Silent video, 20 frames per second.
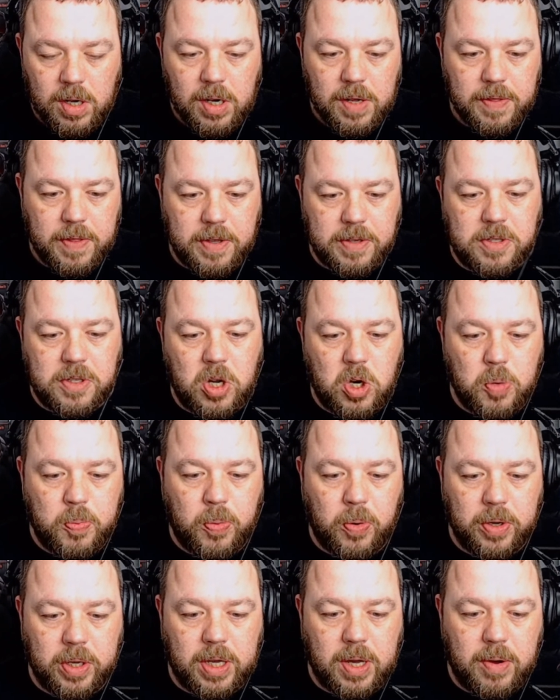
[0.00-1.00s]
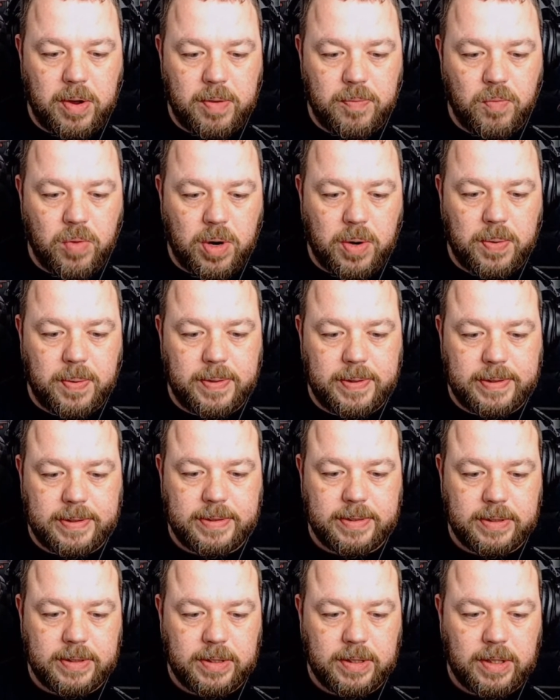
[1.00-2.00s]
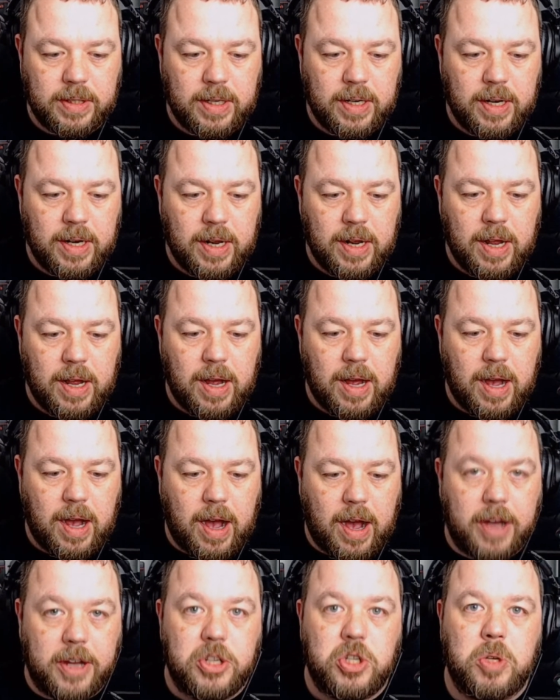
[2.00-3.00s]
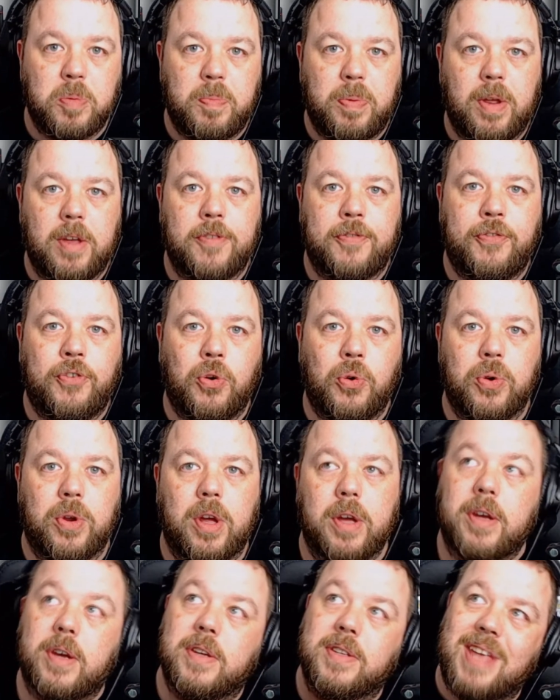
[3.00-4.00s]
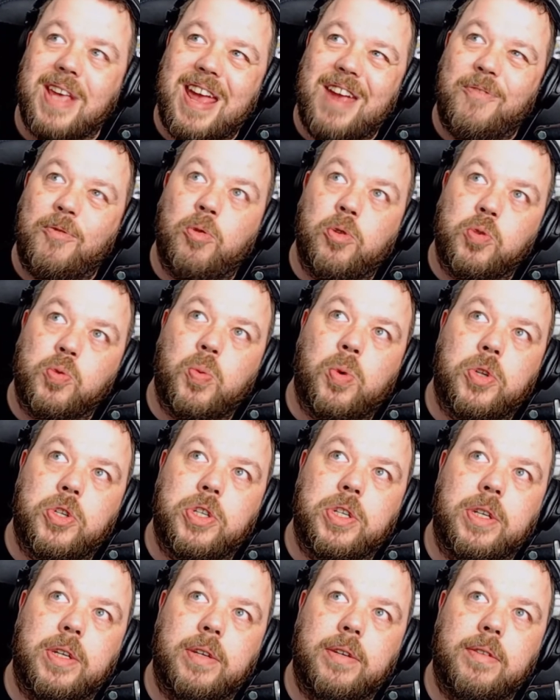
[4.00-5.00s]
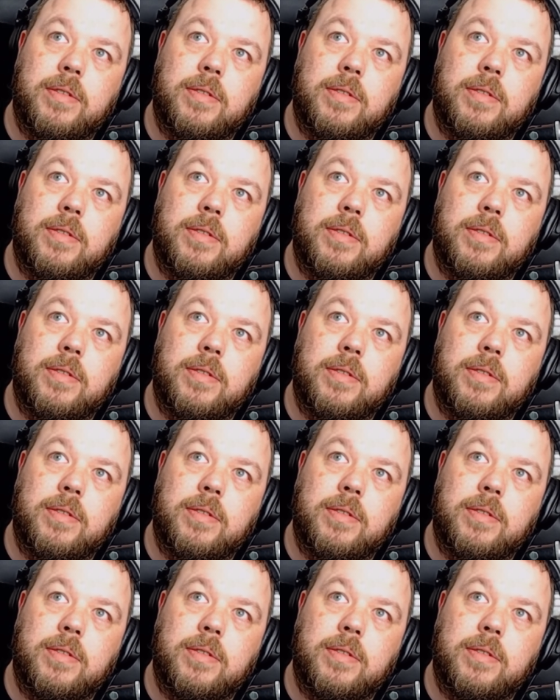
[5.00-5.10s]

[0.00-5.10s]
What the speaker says: There's no point going, well, I should play Fortnite because everyone's watching it.